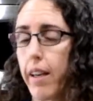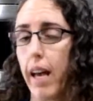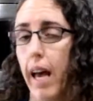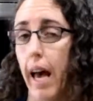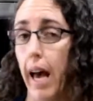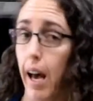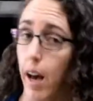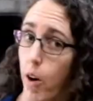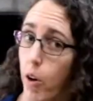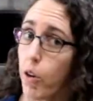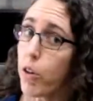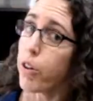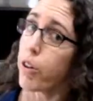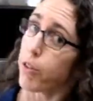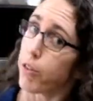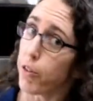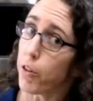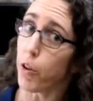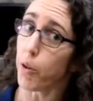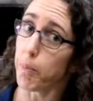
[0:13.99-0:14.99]

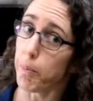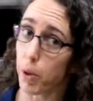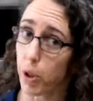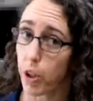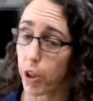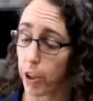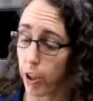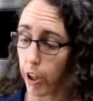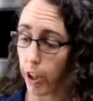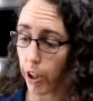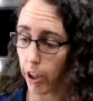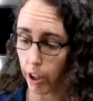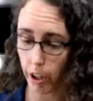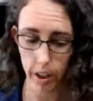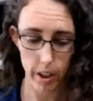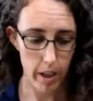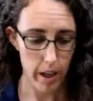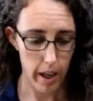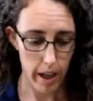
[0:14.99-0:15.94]
healthful burger,